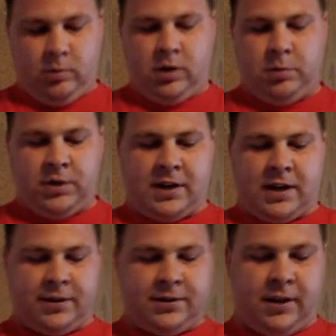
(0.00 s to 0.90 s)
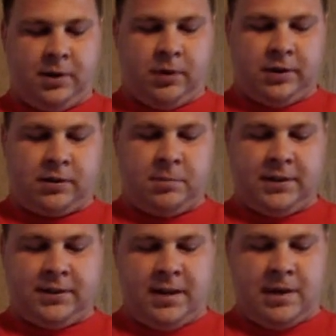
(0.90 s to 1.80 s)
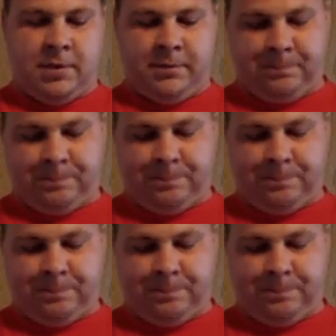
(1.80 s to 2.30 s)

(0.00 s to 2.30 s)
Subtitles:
Well, we shall see what's going to be steaming.